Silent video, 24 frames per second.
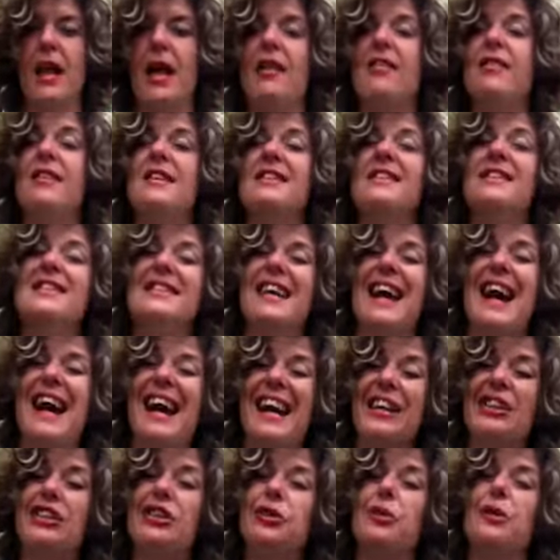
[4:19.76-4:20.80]
This is
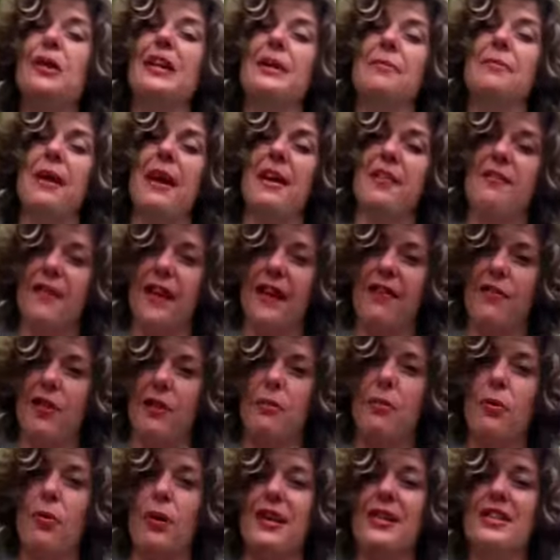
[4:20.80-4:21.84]
actually my favorite
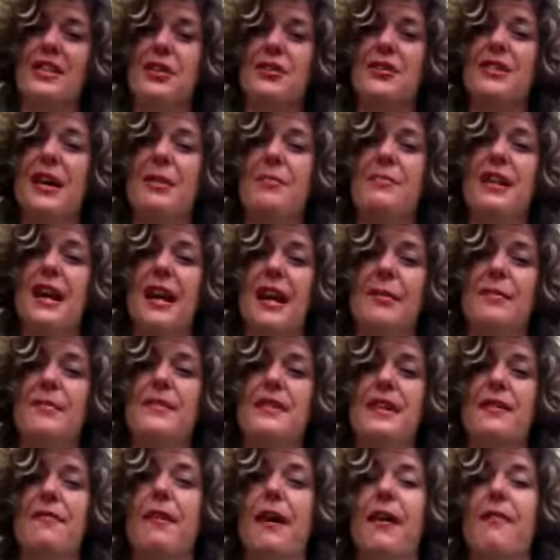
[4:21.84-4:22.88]
point. So sometimes
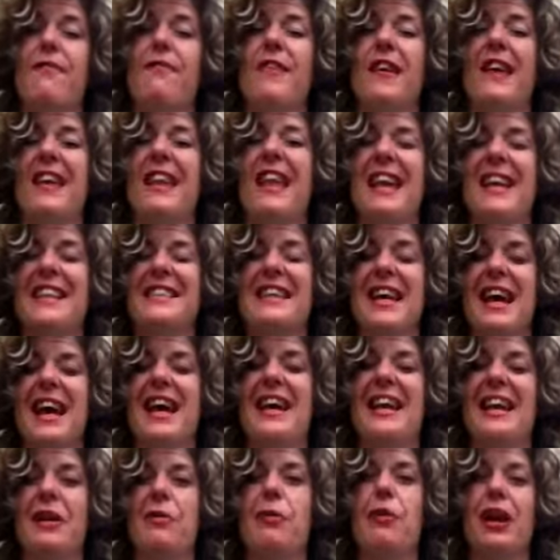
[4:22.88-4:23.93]
if I'm feeling
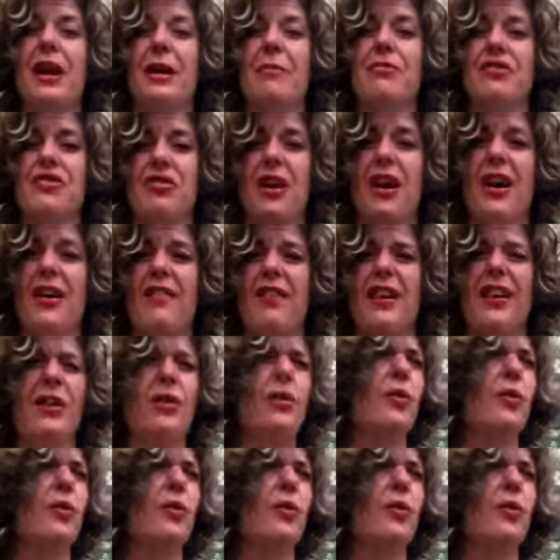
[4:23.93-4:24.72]
anxiety when I'm driving